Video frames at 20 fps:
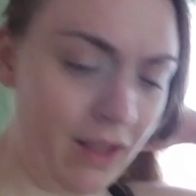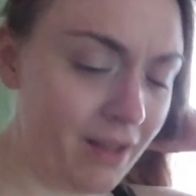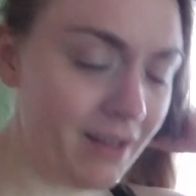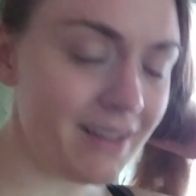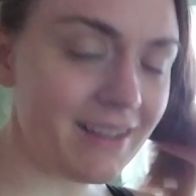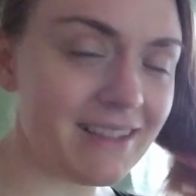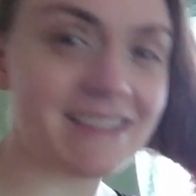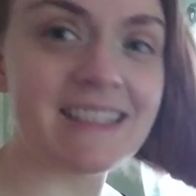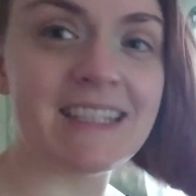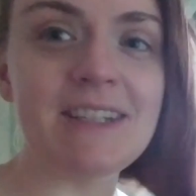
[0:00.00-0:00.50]

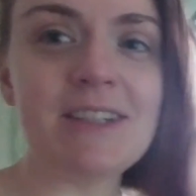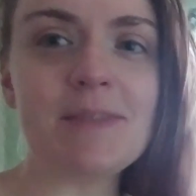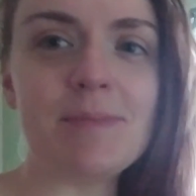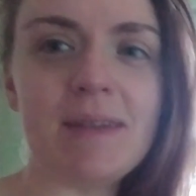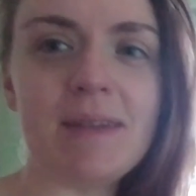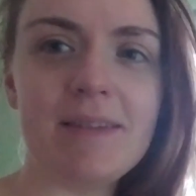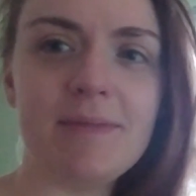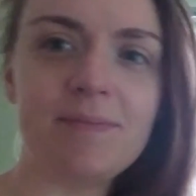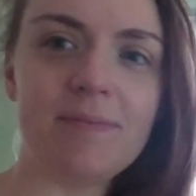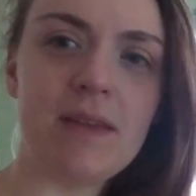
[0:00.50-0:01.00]
excuse
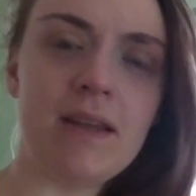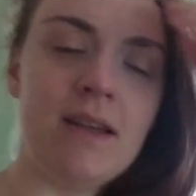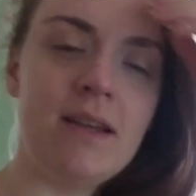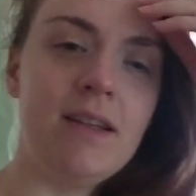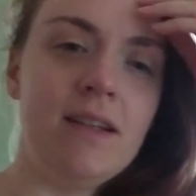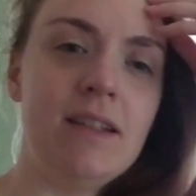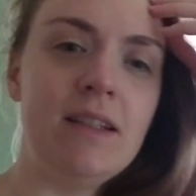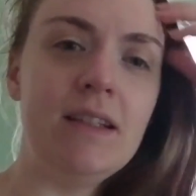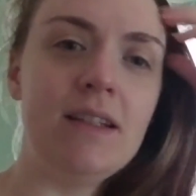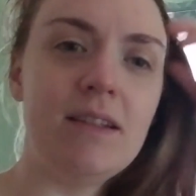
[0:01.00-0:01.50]
me,
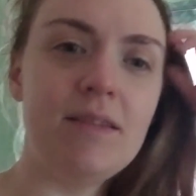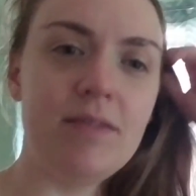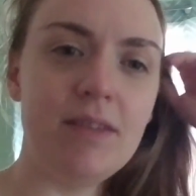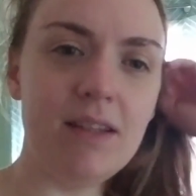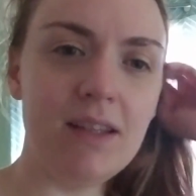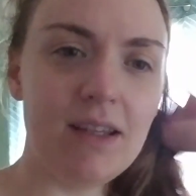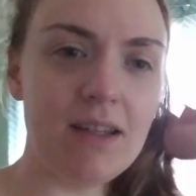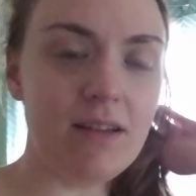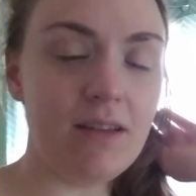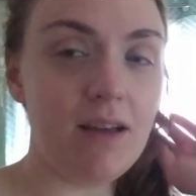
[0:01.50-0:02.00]

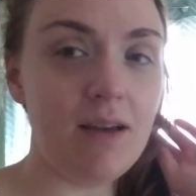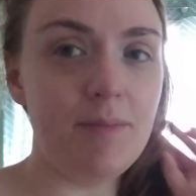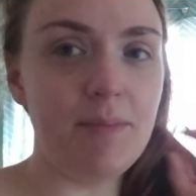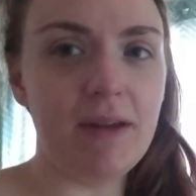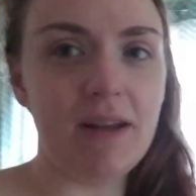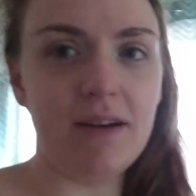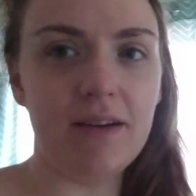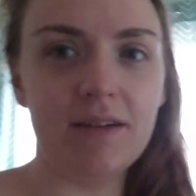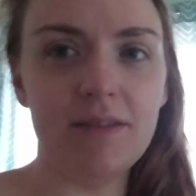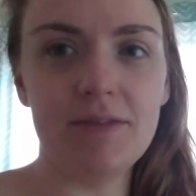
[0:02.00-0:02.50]
feeling a lot
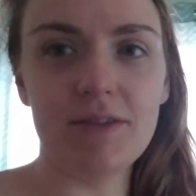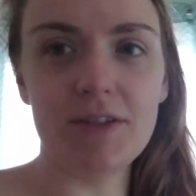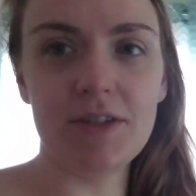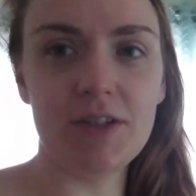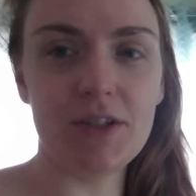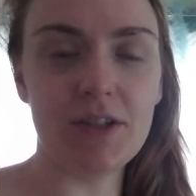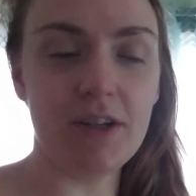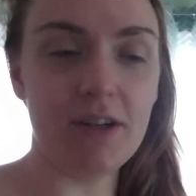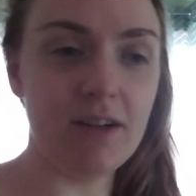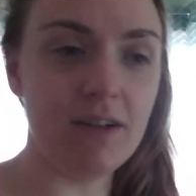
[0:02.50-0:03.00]
better for
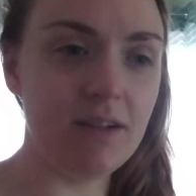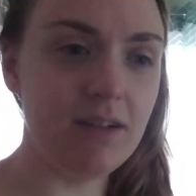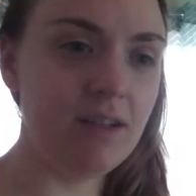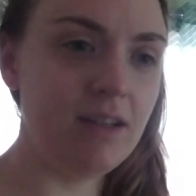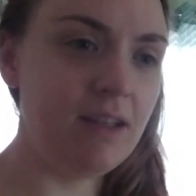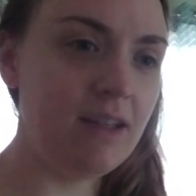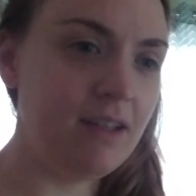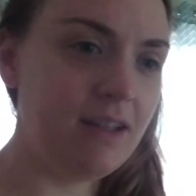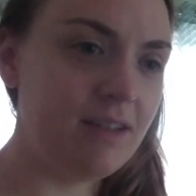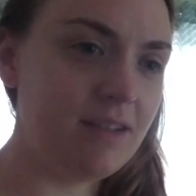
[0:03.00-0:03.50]
sure. I
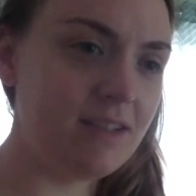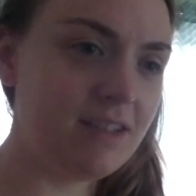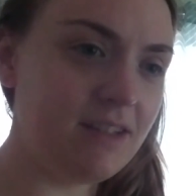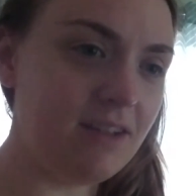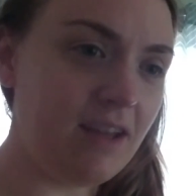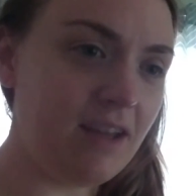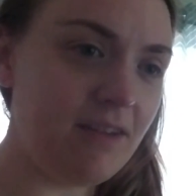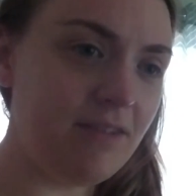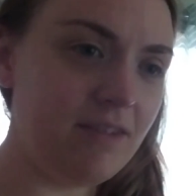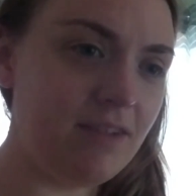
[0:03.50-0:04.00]
still
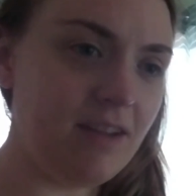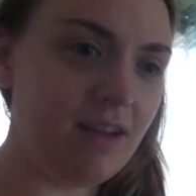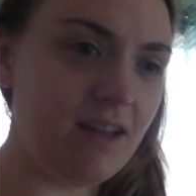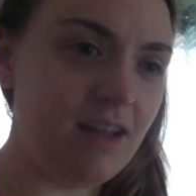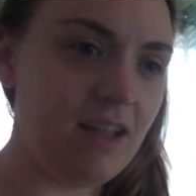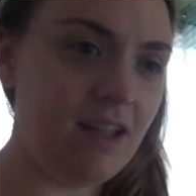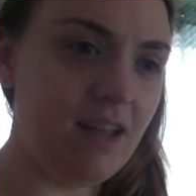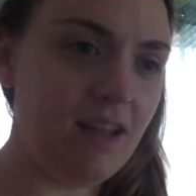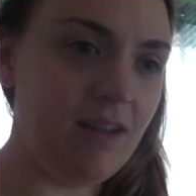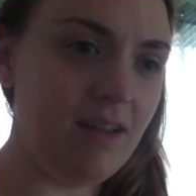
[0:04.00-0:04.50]
have a
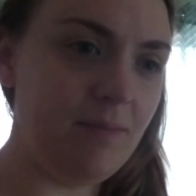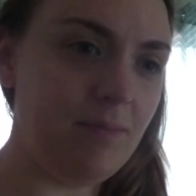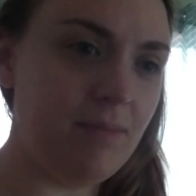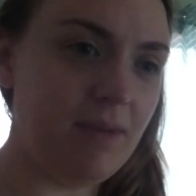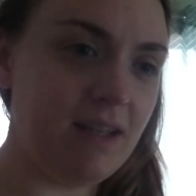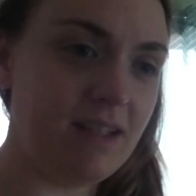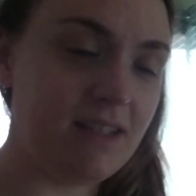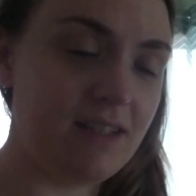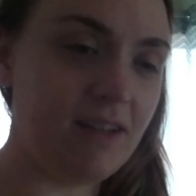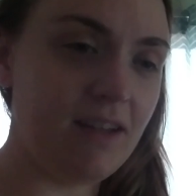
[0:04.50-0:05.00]

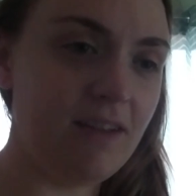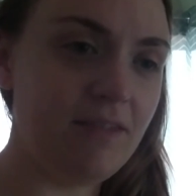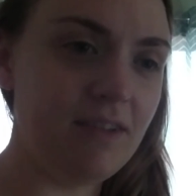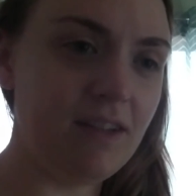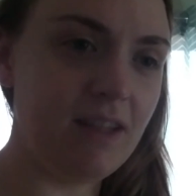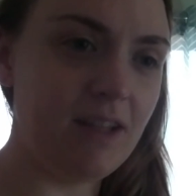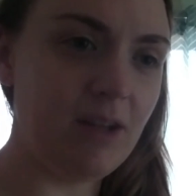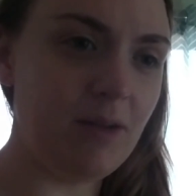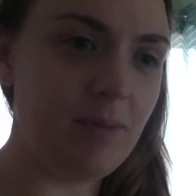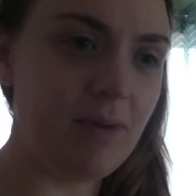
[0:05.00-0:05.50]

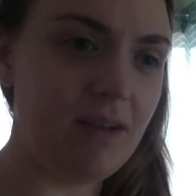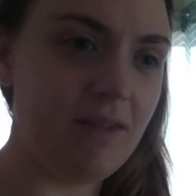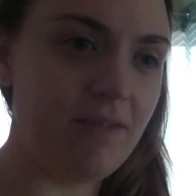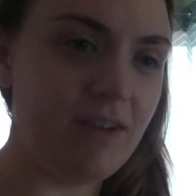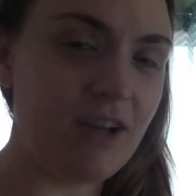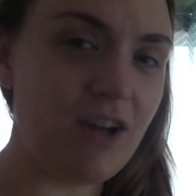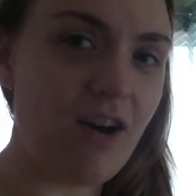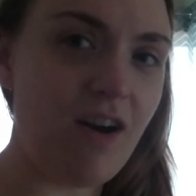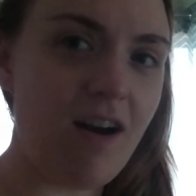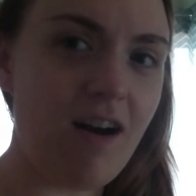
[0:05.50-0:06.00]
little bit of a
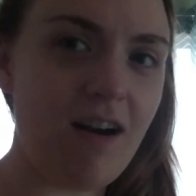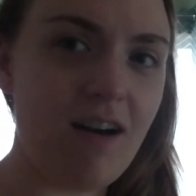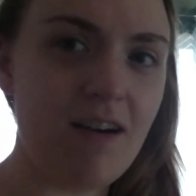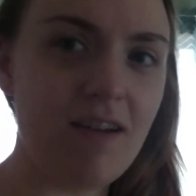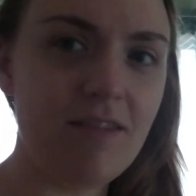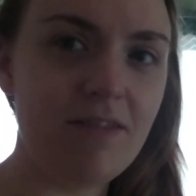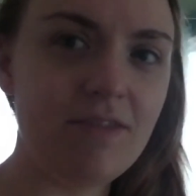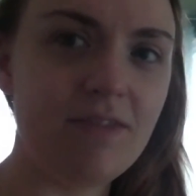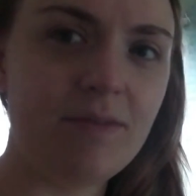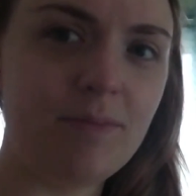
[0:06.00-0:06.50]

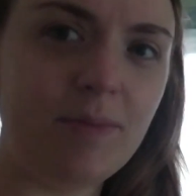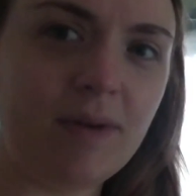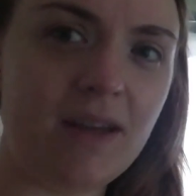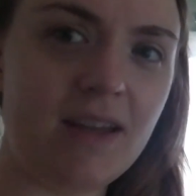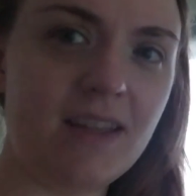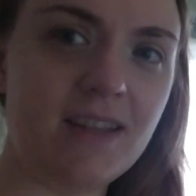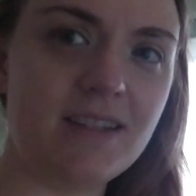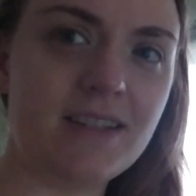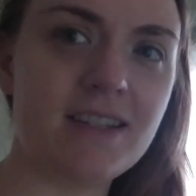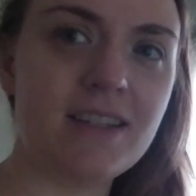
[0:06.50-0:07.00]
cough,
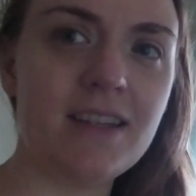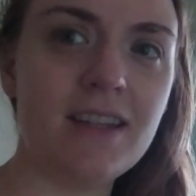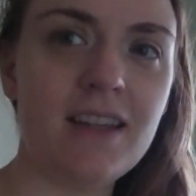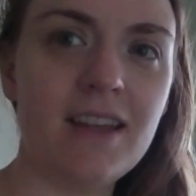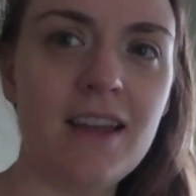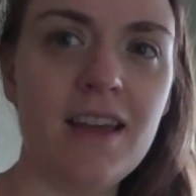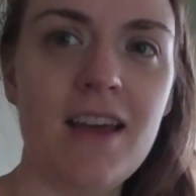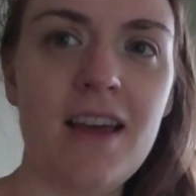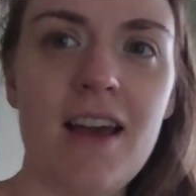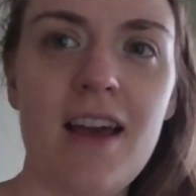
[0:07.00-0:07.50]
but
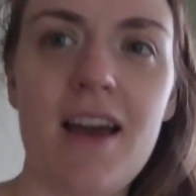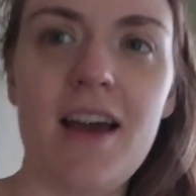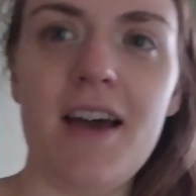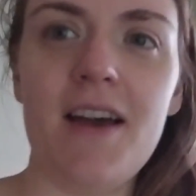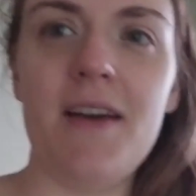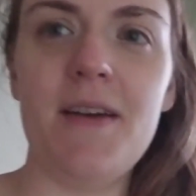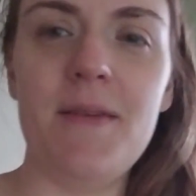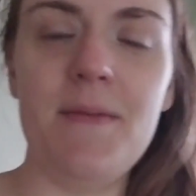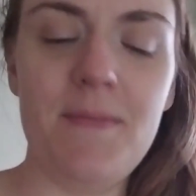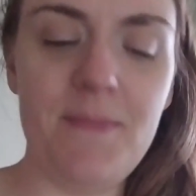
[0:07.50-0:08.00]

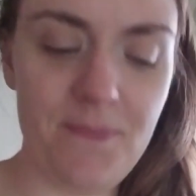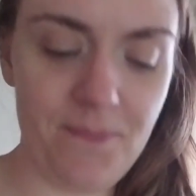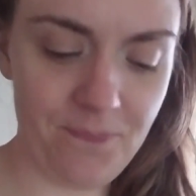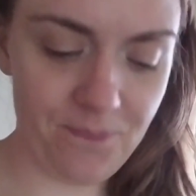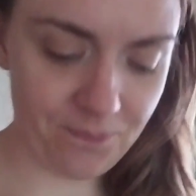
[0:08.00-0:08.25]
I'm